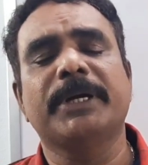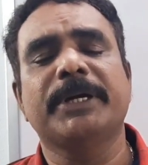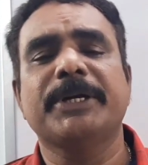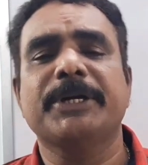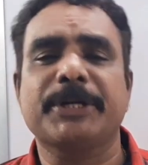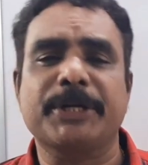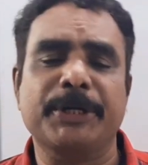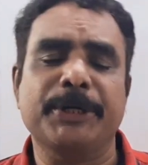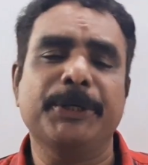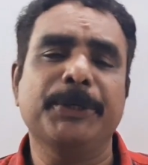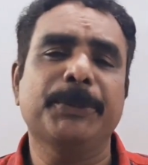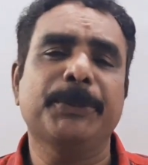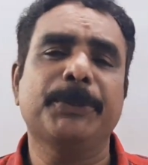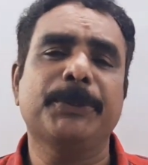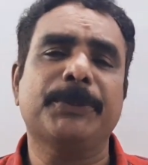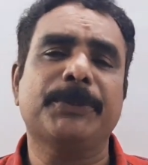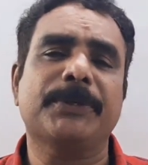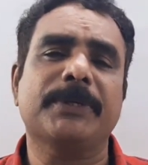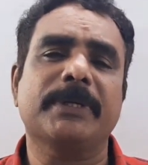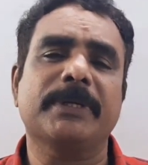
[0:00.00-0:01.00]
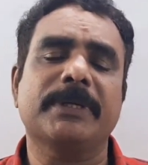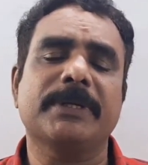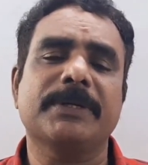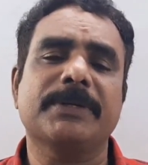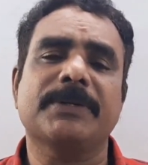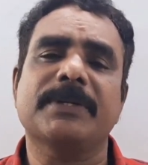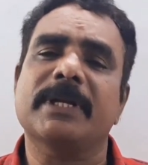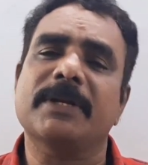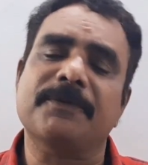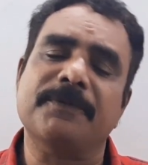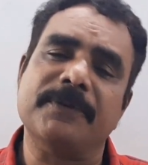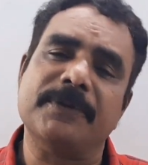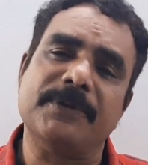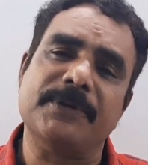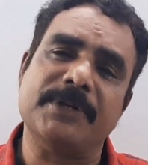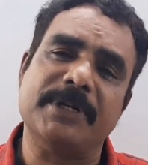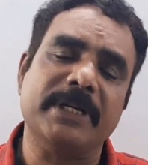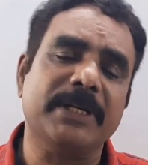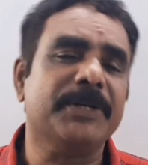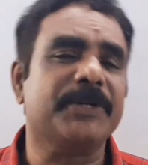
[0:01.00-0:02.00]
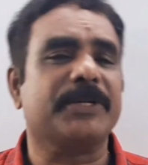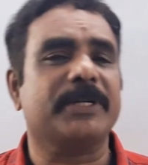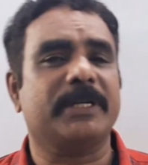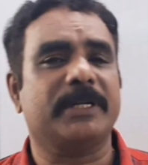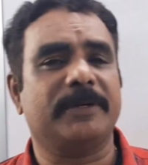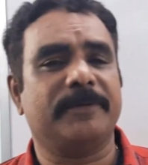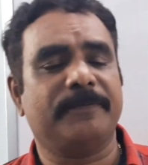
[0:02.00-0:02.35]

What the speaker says: reduce surface tension.